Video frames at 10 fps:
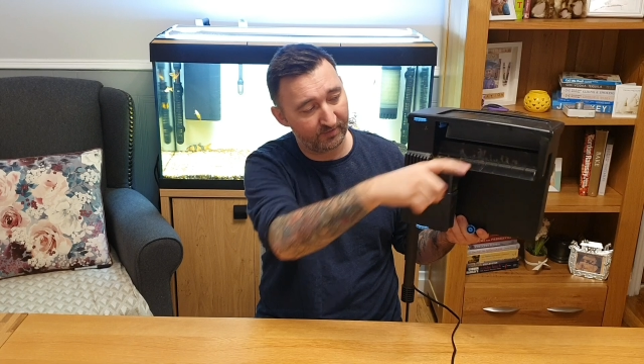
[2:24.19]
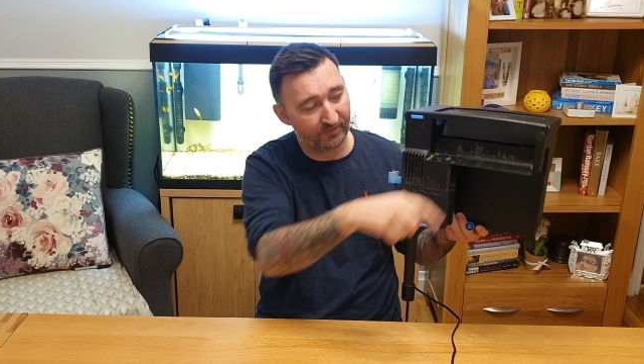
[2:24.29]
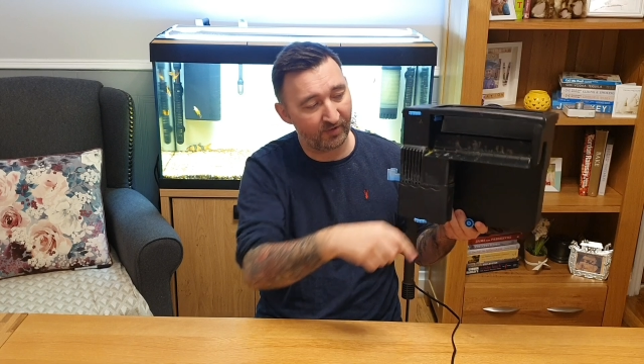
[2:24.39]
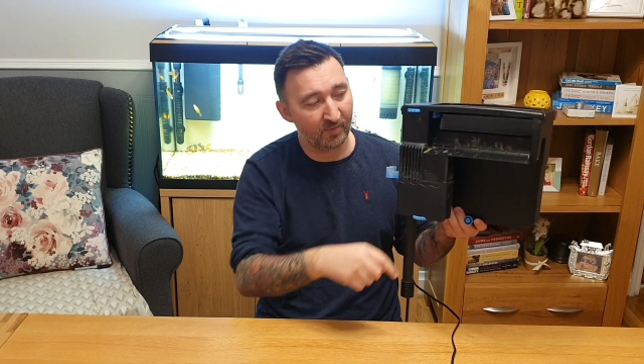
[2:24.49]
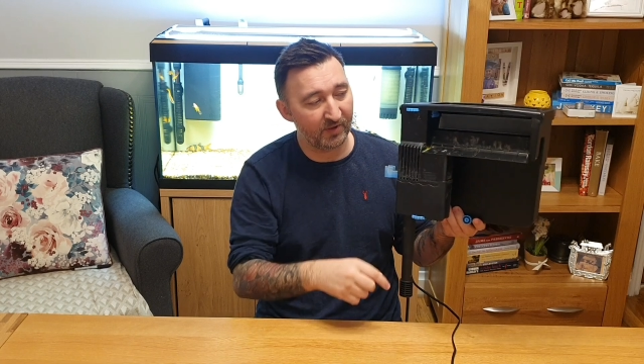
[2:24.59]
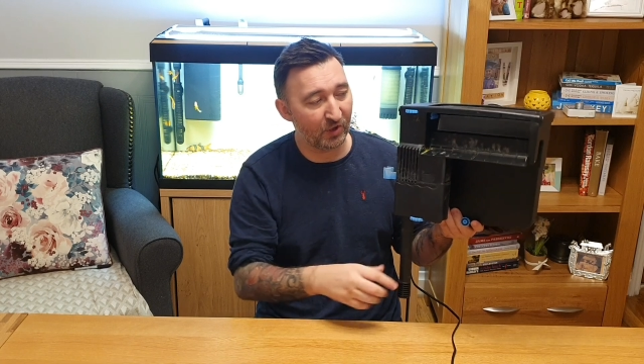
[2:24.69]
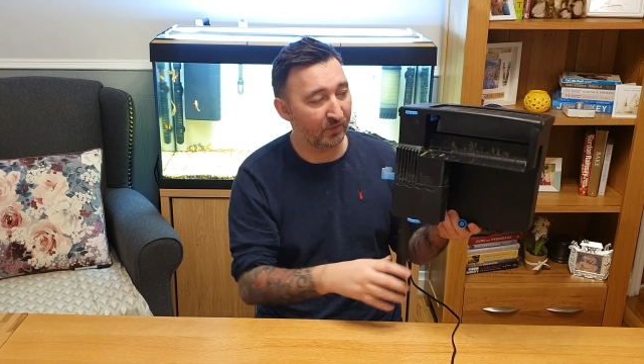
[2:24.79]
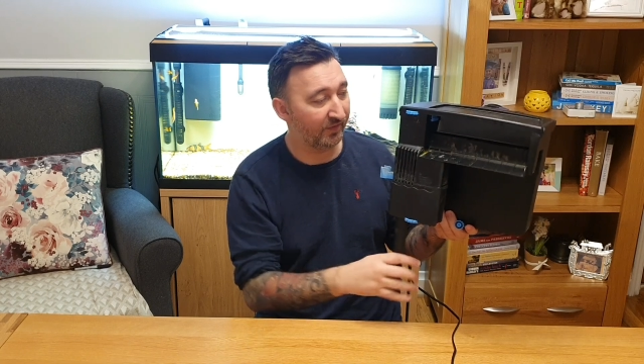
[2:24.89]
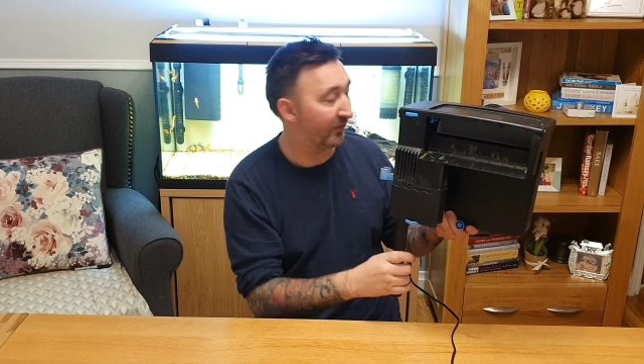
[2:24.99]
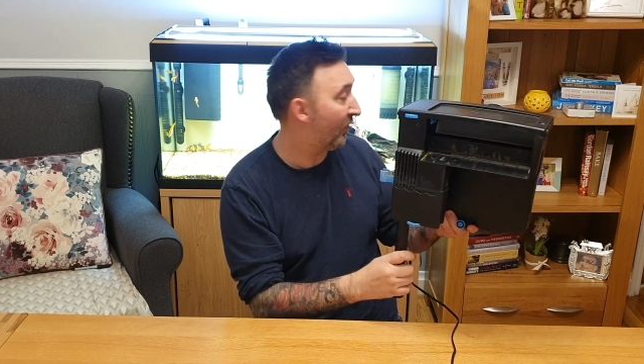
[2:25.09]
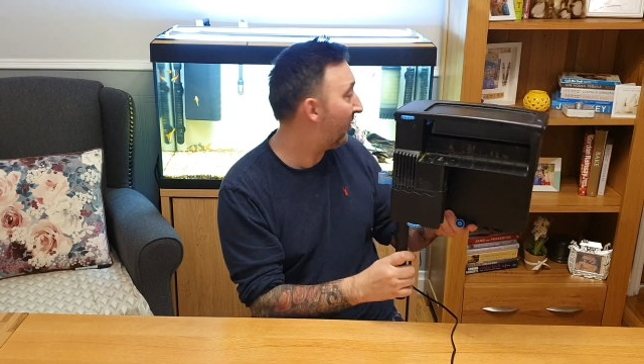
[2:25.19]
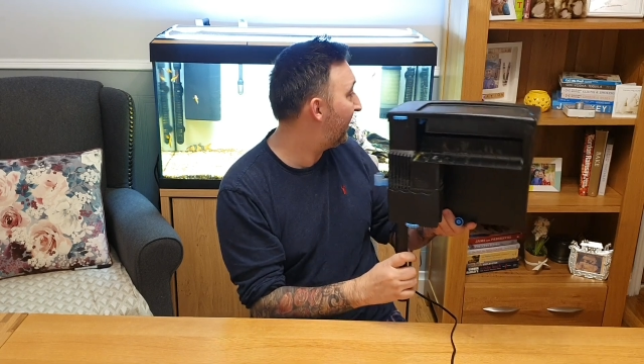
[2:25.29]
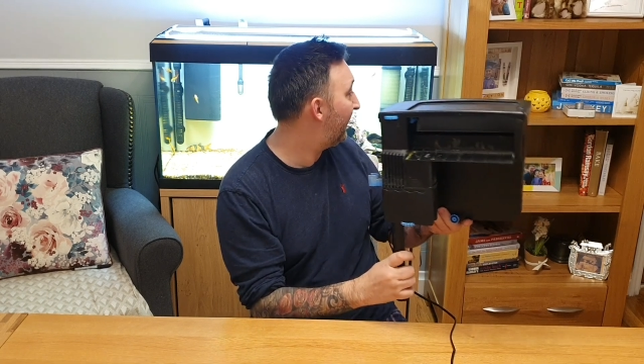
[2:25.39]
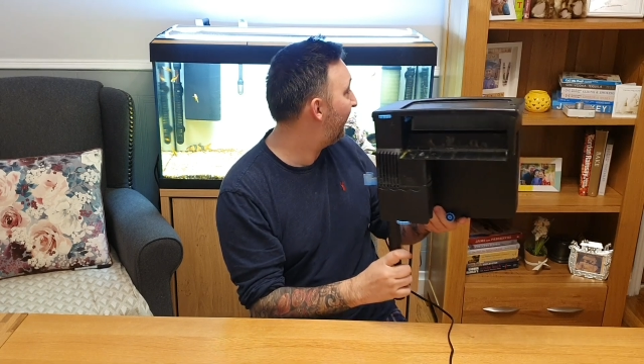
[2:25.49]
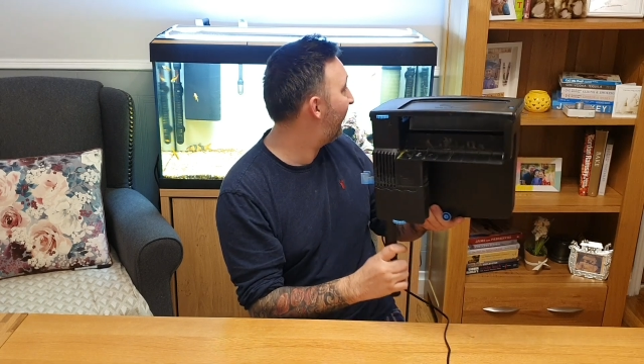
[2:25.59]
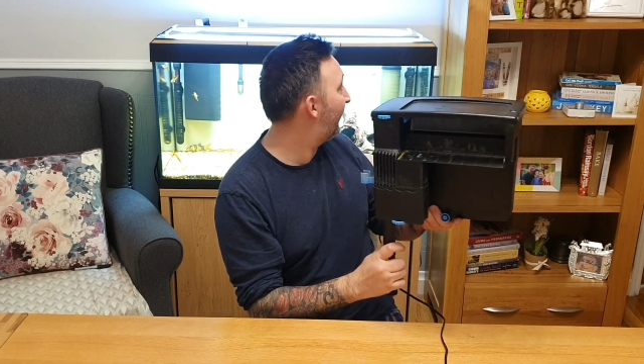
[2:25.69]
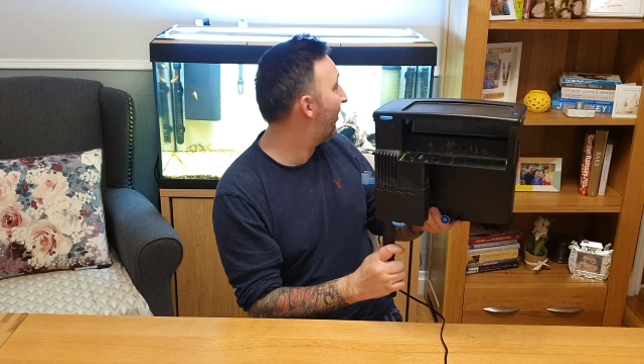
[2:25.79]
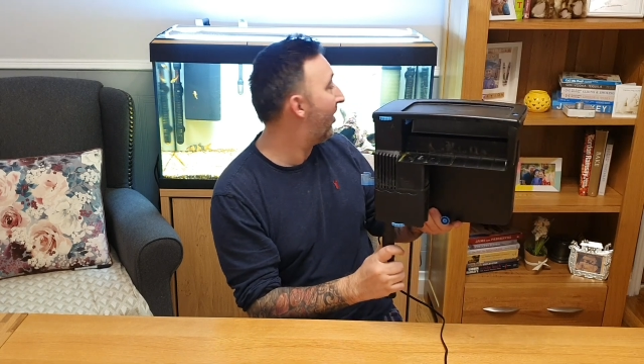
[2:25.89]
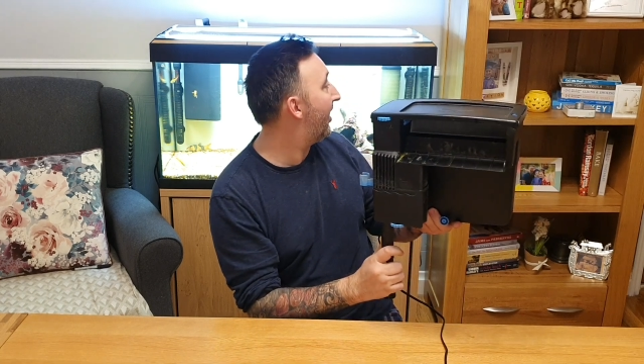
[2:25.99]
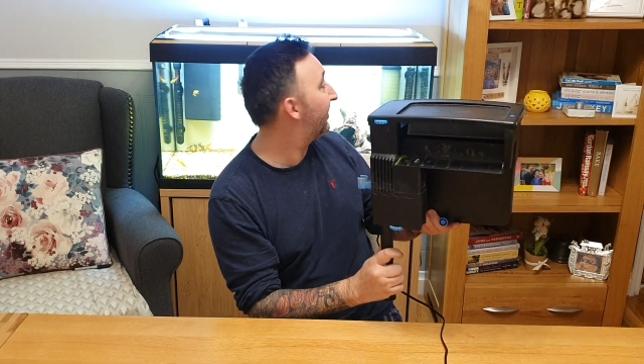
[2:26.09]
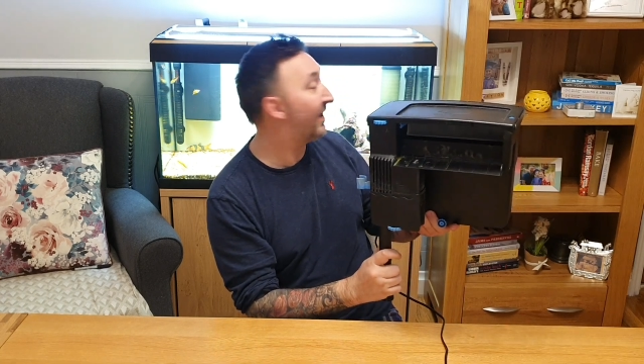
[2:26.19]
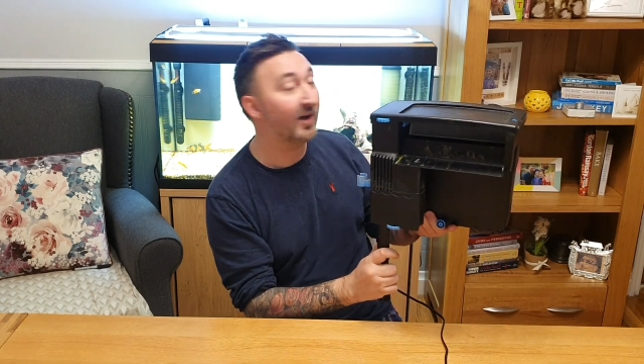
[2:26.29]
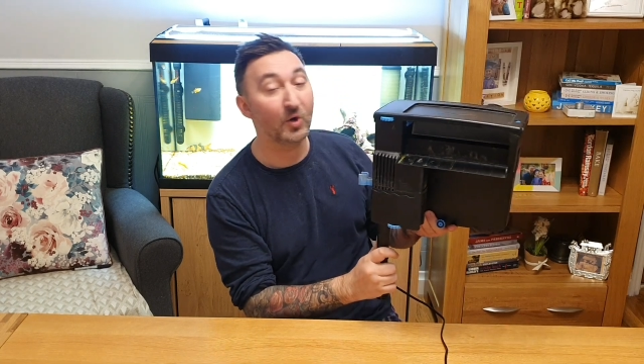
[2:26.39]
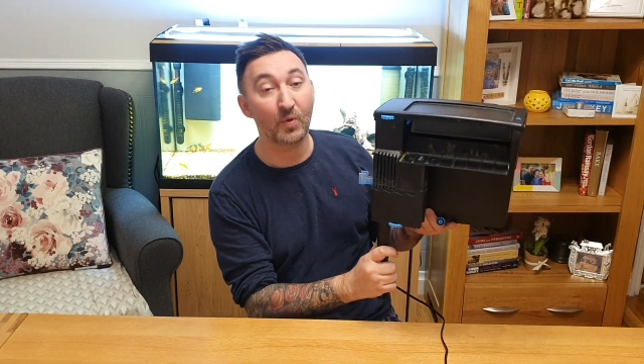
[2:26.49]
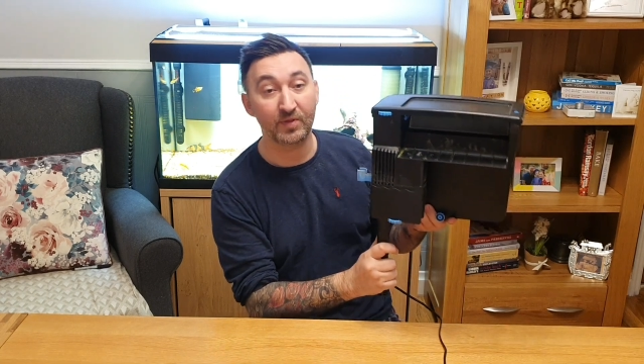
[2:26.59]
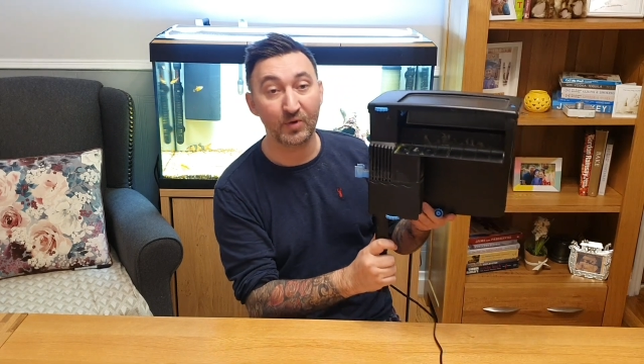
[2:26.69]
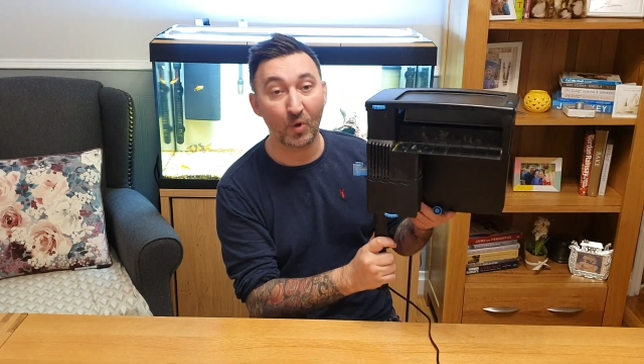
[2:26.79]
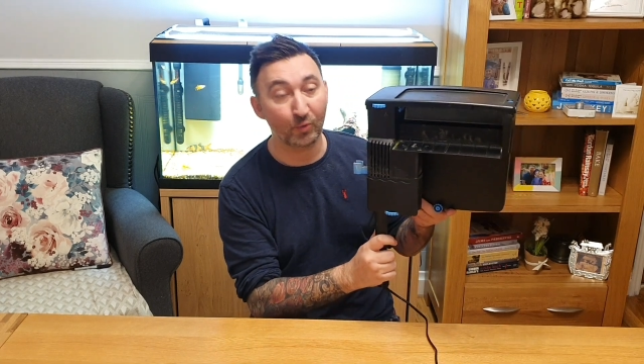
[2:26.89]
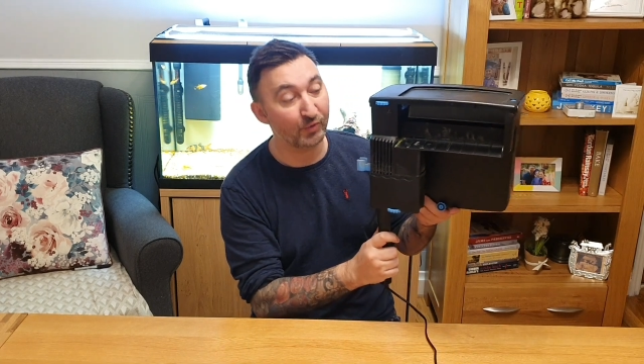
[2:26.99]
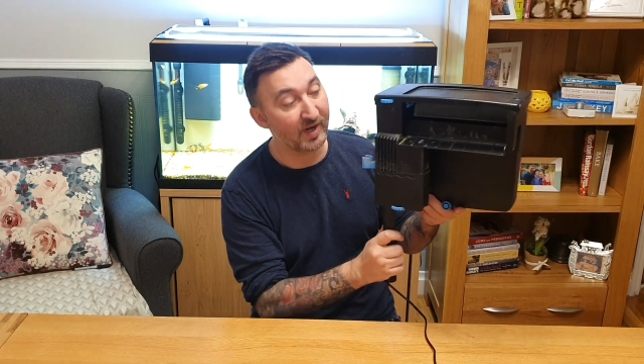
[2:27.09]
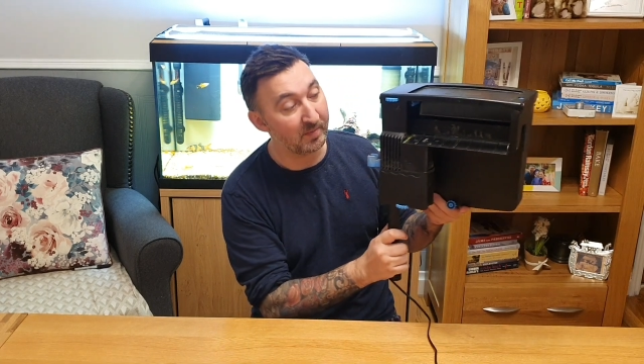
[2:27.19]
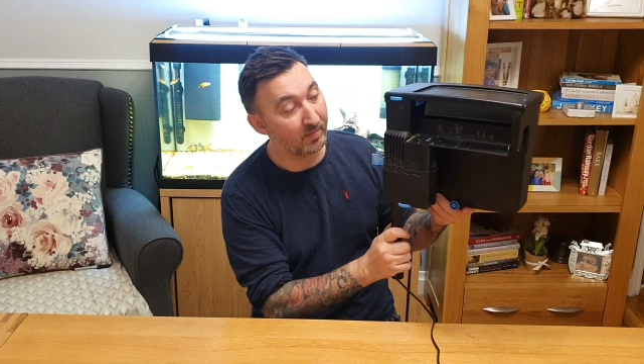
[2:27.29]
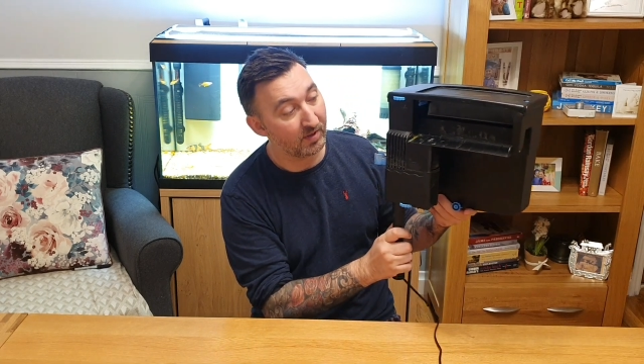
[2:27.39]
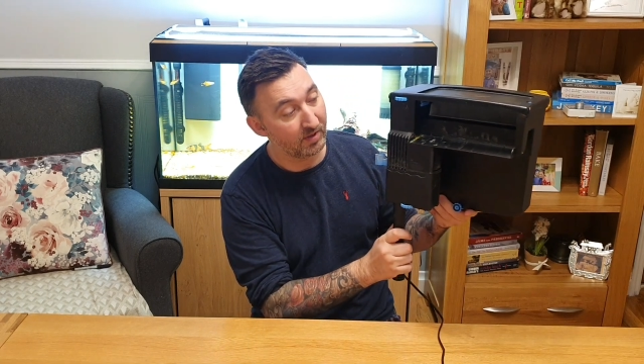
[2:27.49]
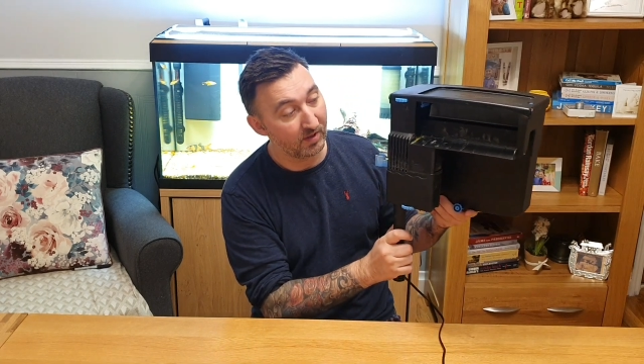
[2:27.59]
from the overflow, I mean, if you've got a tank with no rim,